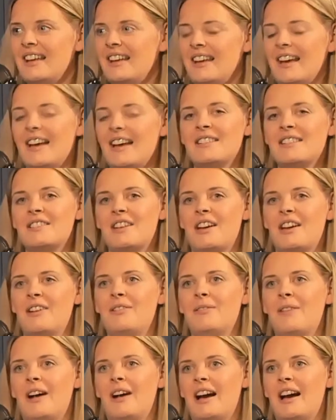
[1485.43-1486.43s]
Yeah,
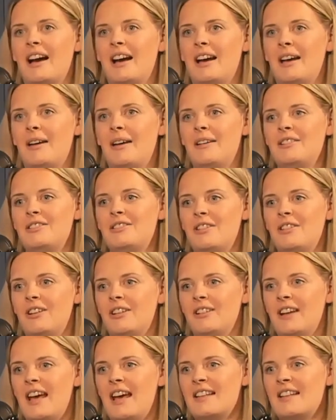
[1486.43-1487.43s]
so
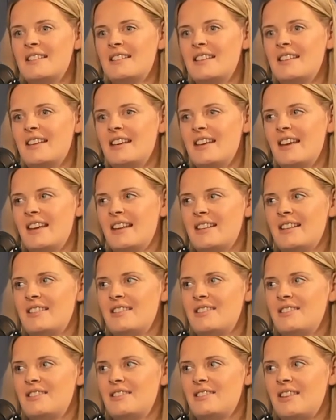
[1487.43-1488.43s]
on Etsy
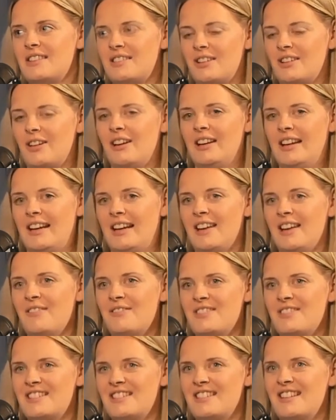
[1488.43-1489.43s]
it's Jessica Hollie
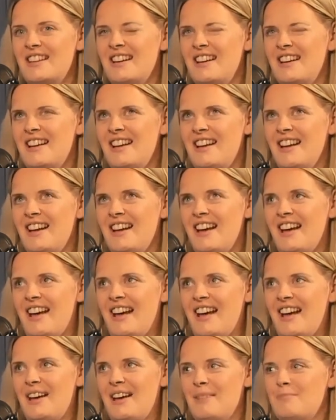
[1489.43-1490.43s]
Gifts.
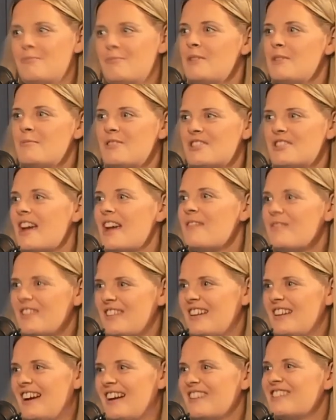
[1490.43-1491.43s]
Pretty much
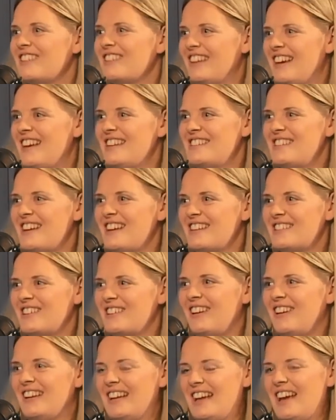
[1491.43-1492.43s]
everything actually is
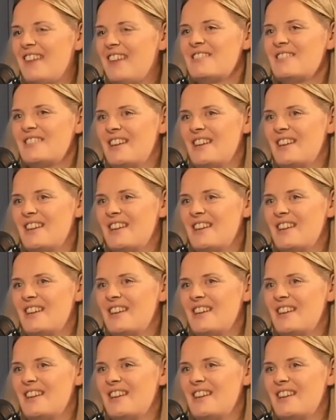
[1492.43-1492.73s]
Jessica Hollie Gifts.